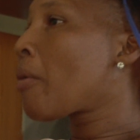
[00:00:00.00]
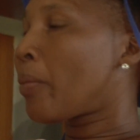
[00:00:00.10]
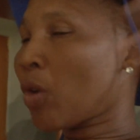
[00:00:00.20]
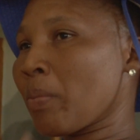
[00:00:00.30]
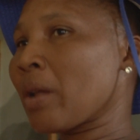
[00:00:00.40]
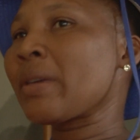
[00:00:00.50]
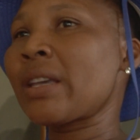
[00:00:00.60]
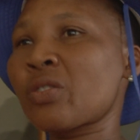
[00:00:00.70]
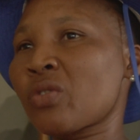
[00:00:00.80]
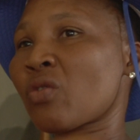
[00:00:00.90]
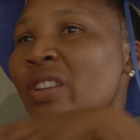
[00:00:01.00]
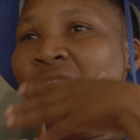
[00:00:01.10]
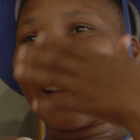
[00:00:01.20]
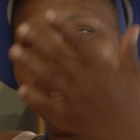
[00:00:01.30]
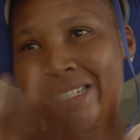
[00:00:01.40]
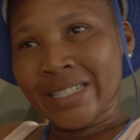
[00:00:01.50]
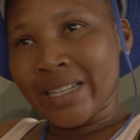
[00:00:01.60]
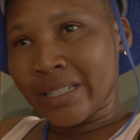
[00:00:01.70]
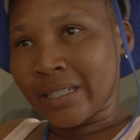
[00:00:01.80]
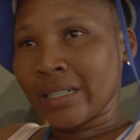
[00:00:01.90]
Problem is we don't have
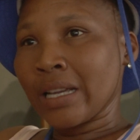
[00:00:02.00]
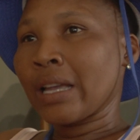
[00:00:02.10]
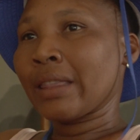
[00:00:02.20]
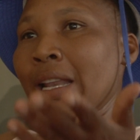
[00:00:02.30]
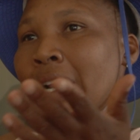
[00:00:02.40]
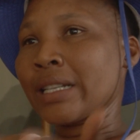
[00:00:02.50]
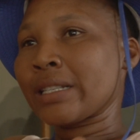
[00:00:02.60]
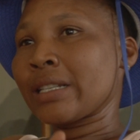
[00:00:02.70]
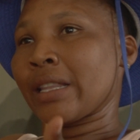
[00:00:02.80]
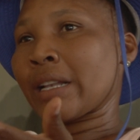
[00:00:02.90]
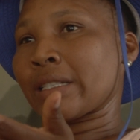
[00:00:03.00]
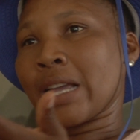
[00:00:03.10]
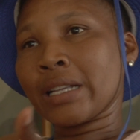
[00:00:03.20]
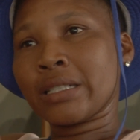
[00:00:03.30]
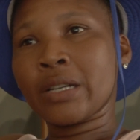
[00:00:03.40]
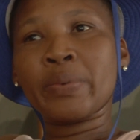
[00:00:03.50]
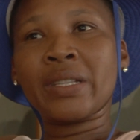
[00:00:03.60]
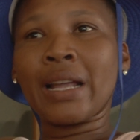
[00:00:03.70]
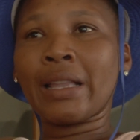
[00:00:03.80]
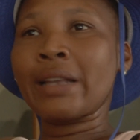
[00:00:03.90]
electricity. The electricity that just trips
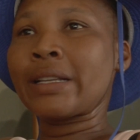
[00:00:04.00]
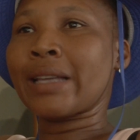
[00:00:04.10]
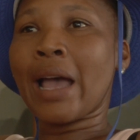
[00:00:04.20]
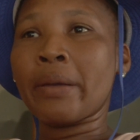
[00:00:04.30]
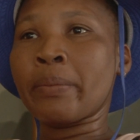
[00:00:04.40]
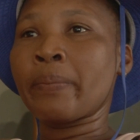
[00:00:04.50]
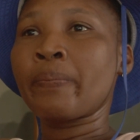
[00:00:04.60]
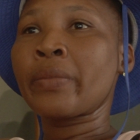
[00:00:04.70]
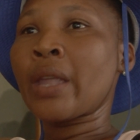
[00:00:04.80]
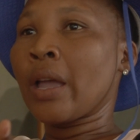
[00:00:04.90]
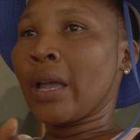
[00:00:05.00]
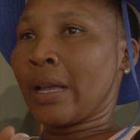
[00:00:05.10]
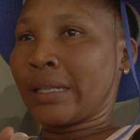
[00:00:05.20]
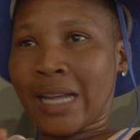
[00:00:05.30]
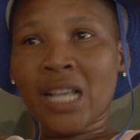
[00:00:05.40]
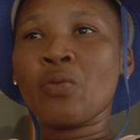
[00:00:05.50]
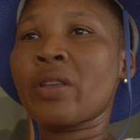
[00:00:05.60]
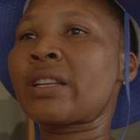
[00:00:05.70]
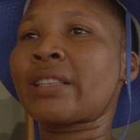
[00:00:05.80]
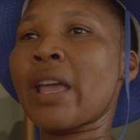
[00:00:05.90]
at any time. Just when
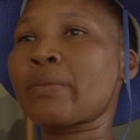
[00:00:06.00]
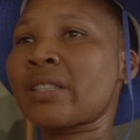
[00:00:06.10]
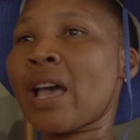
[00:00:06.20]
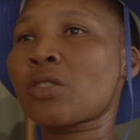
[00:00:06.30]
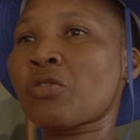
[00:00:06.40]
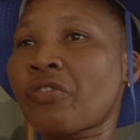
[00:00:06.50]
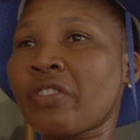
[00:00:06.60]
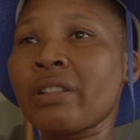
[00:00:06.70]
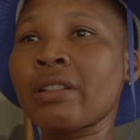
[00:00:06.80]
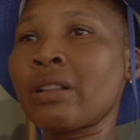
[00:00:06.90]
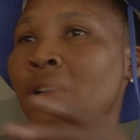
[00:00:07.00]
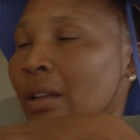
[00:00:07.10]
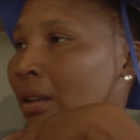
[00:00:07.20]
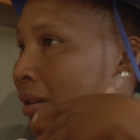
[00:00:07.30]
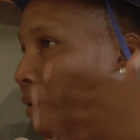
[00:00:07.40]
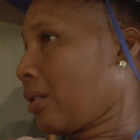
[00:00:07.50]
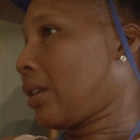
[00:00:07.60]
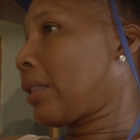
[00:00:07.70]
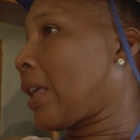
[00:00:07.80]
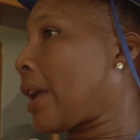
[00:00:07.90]
the dams start to fill,
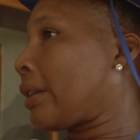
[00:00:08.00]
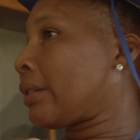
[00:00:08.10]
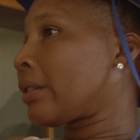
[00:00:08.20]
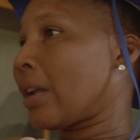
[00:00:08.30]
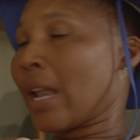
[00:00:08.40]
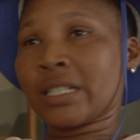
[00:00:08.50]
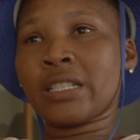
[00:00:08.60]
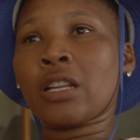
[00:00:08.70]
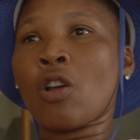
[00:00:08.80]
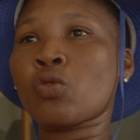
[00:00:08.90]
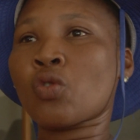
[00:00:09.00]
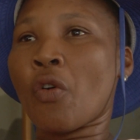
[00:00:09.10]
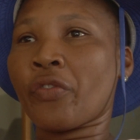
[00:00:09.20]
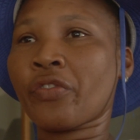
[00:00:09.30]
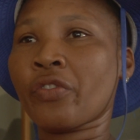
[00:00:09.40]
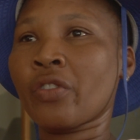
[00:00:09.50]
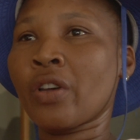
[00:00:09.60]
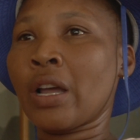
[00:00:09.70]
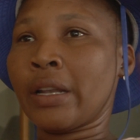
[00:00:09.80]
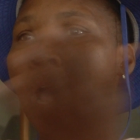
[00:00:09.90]
then electricity goes off.
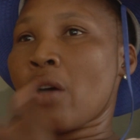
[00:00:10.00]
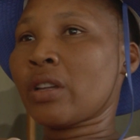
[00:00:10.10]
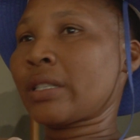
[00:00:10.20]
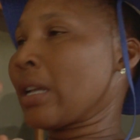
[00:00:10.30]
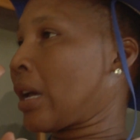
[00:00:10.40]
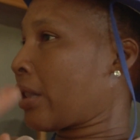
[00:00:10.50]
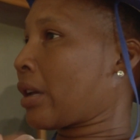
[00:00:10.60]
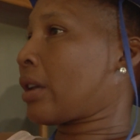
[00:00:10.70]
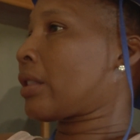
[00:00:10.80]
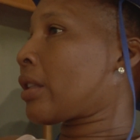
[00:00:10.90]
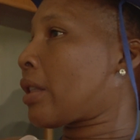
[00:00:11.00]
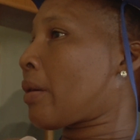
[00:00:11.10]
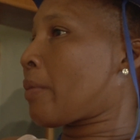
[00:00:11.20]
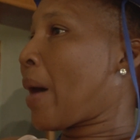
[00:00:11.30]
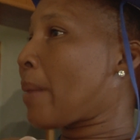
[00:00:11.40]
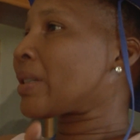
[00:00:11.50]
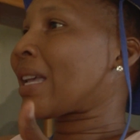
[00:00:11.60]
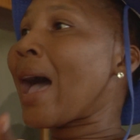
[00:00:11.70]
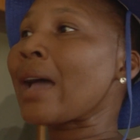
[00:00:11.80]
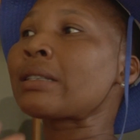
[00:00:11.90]
Now the pumps
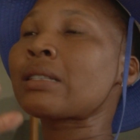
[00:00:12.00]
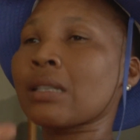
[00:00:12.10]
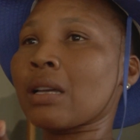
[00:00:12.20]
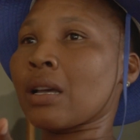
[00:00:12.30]
can't